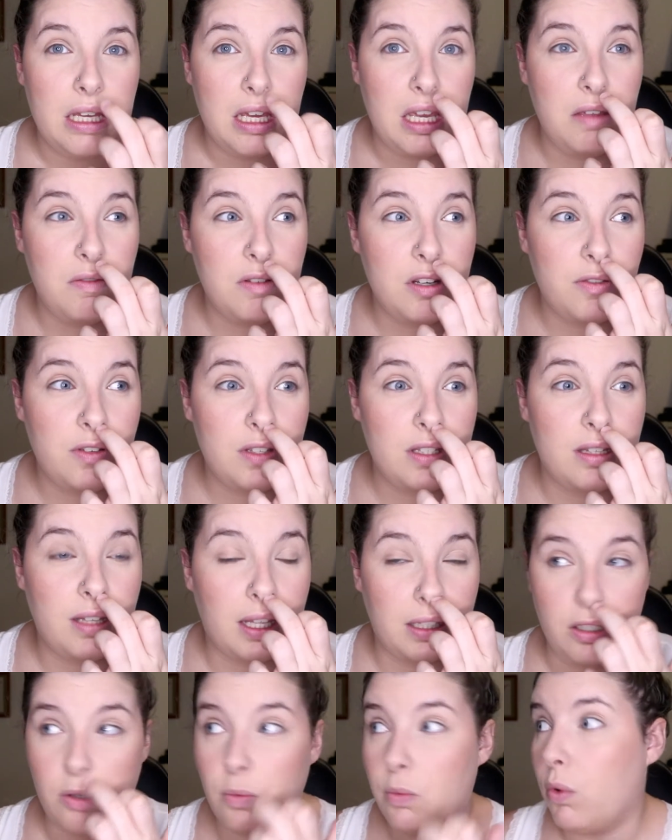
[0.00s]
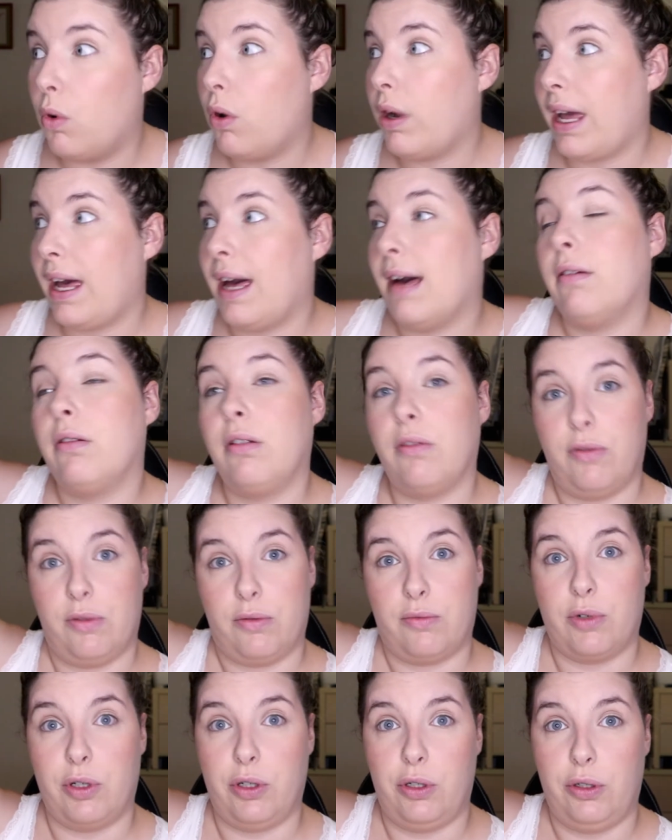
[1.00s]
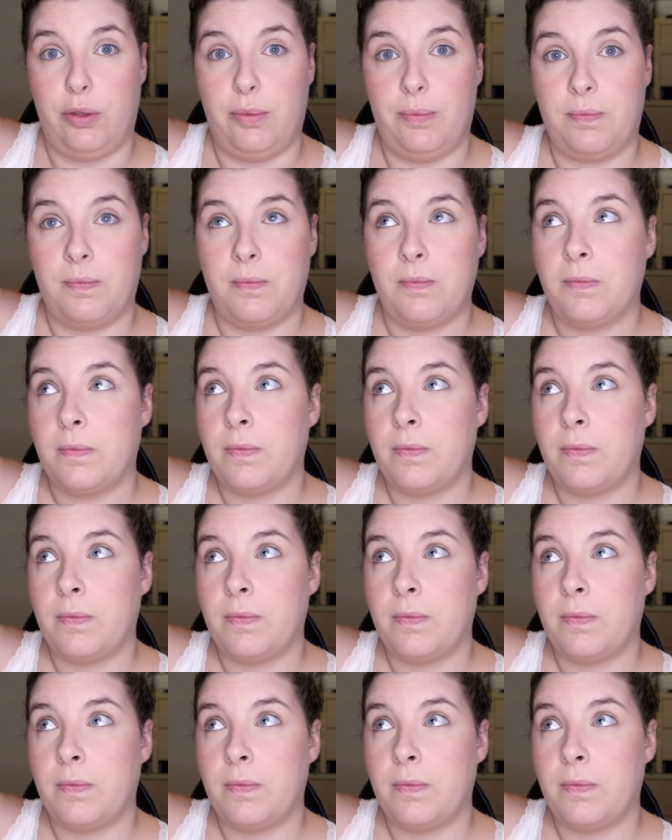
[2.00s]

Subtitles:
Even if it, like, you walk out of the room,